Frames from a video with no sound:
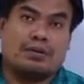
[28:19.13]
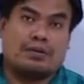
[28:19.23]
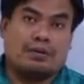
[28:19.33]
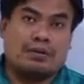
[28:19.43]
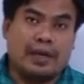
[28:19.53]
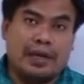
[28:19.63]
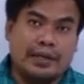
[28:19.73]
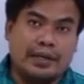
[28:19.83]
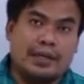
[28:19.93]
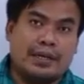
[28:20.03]
Okay,
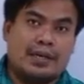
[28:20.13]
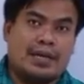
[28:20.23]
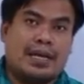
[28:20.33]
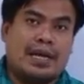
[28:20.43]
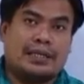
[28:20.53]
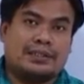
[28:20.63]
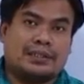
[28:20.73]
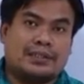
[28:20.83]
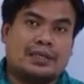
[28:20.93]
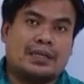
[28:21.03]

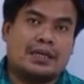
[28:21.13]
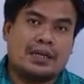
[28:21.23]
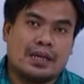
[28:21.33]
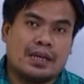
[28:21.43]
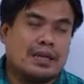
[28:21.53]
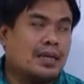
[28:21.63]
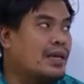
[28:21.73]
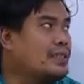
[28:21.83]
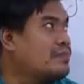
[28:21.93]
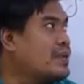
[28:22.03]
as
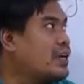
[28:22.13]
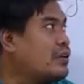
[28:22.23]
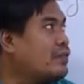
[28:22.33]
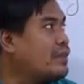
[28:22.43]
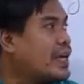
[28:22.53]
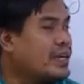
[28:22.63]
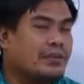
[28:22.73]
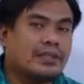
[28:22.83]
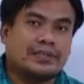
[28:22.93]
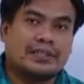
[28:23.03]
a matter of that, you
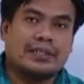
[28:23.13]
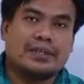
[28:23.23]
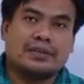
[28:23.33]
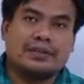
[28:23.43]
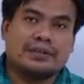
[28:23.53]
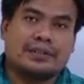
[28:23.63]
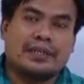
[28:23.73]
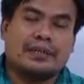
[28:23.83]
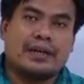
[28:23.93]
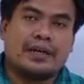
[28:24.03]
can see on the
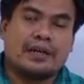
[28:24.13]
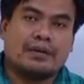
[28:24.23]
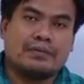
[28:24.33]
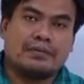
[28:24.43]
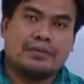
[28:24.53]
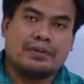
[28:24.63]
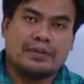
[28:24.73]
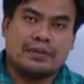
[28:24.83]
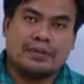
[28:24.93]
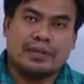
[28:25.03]
screen right now
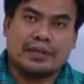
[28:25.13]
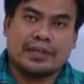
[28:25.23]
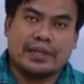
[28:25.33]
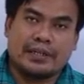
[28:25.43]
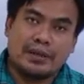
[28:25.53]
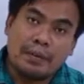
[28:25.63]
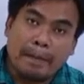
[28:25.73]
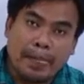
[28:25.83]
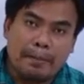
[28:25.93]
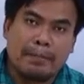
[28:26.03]
the cricket
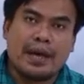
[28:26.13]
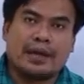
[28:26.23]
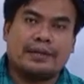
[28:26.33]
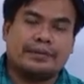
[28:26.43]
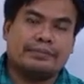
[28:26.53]
bat.